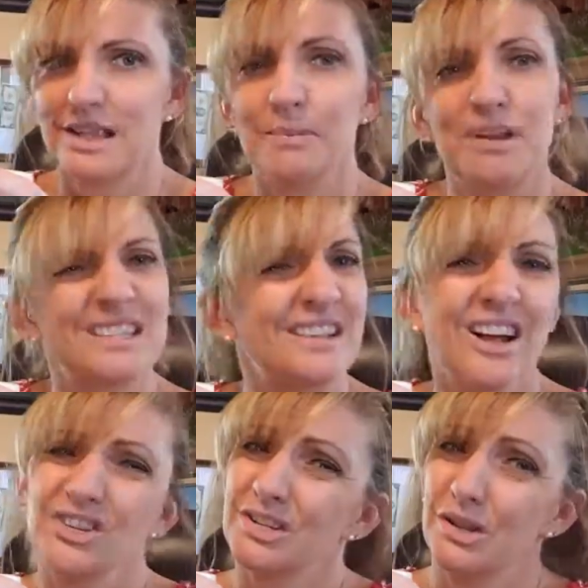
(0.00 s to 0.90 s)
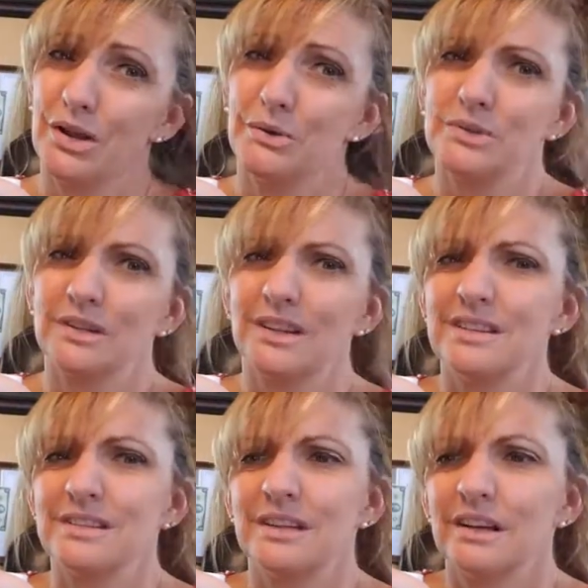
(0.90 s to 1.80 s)
That, but not just clothes,
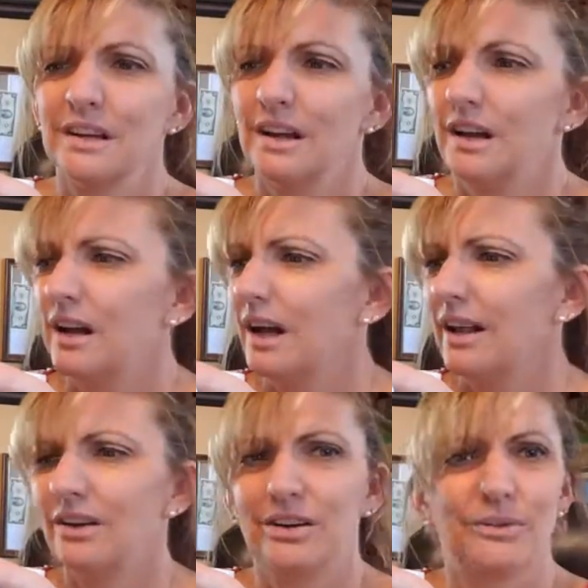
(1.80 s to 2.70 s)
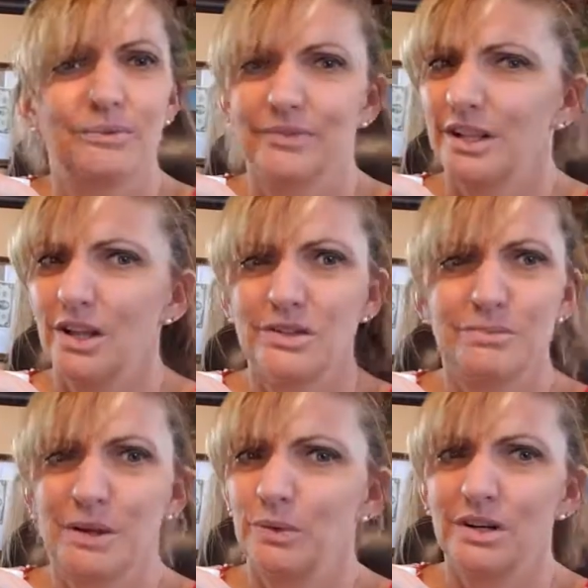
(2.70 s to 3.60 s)
because I don't know, clothes and
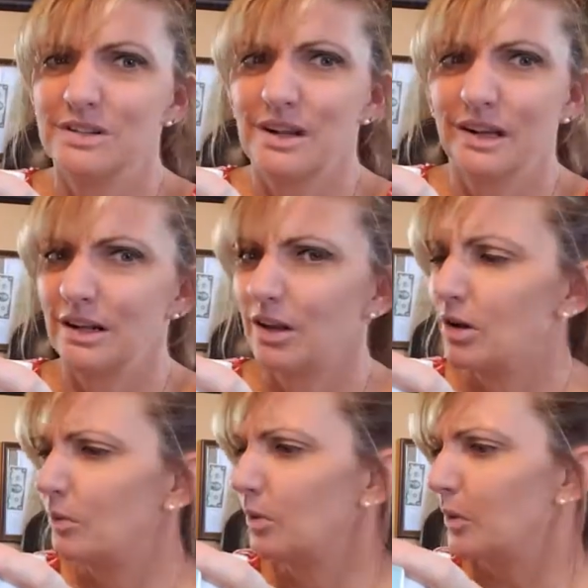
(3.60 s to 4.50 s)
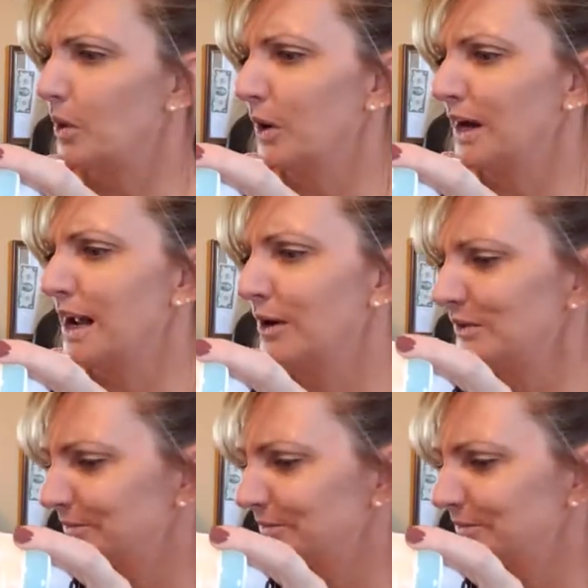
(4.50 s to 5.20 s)
me, we're just not getting along real well right now.